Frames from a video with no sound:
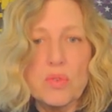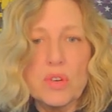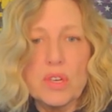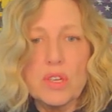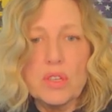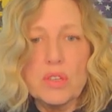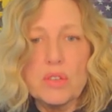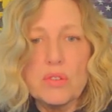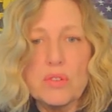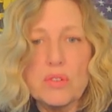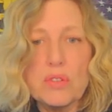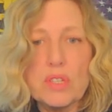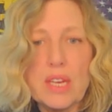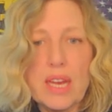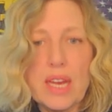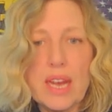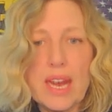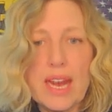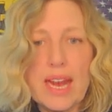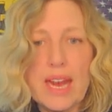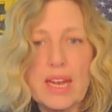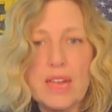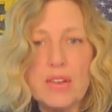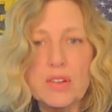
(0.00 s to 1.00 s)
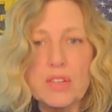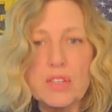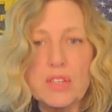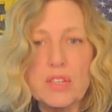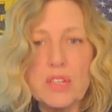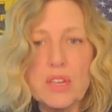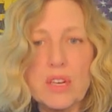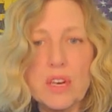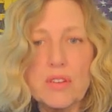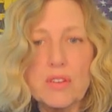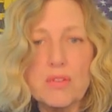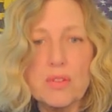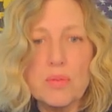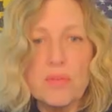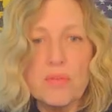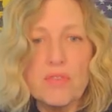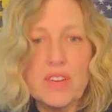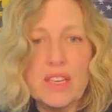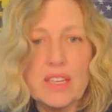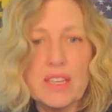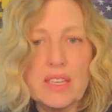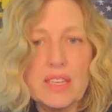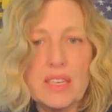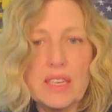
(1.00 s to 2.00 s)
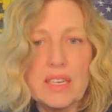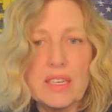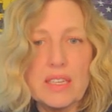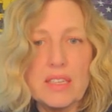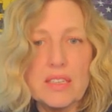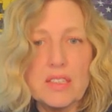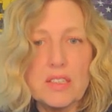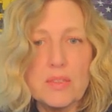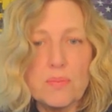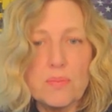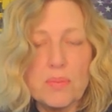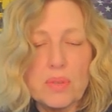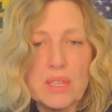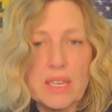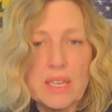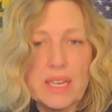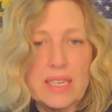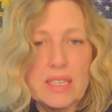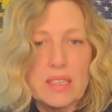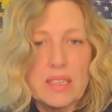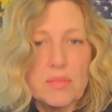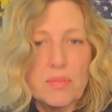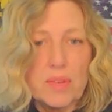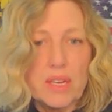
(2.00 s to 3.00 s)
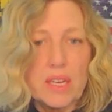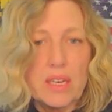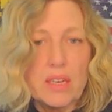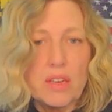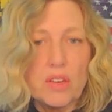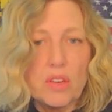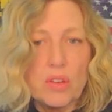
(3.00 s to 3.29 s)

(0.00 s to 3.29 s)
Wear a loose hat or scarf to prevent lead displacement.